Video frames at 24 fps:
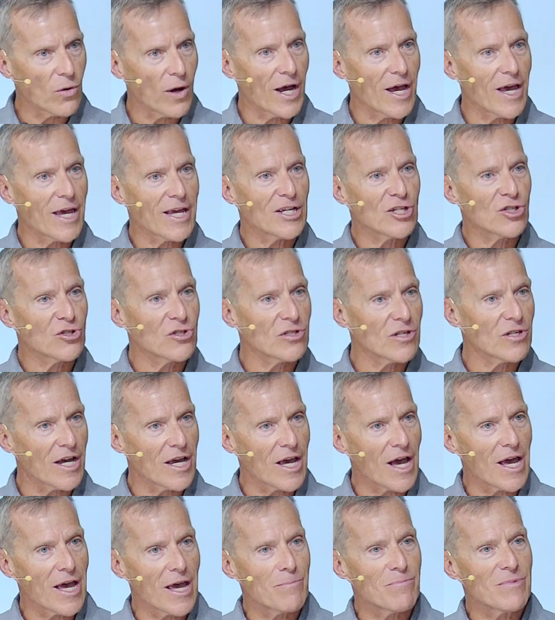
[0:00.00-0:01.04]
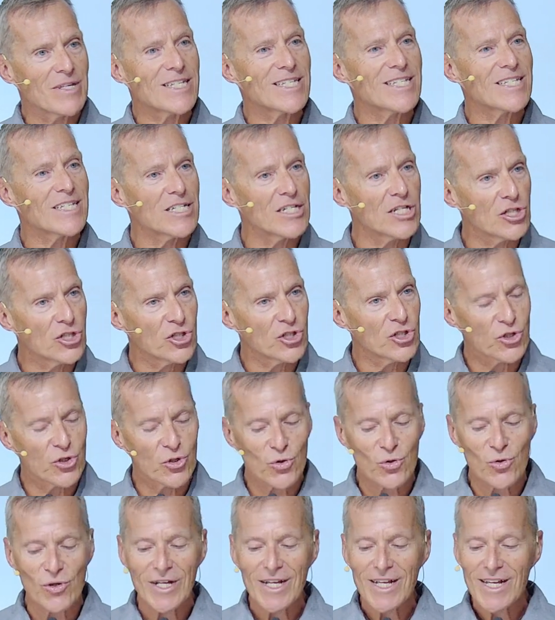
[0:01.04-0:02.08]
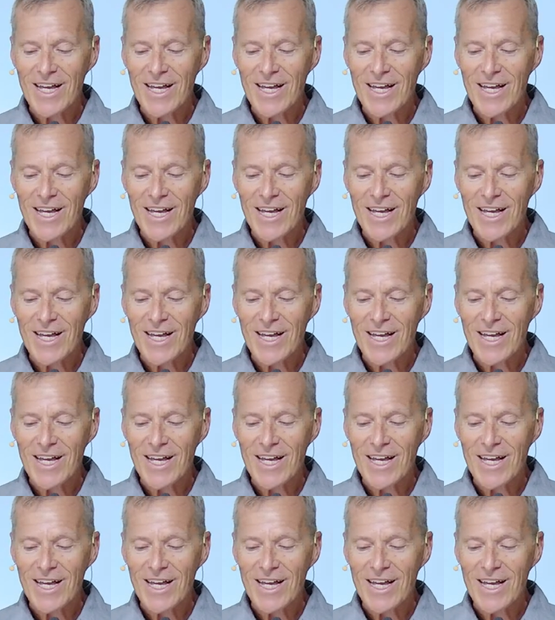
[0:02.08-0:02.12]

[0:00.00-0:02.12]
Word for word: I, ex- I, I beseech you,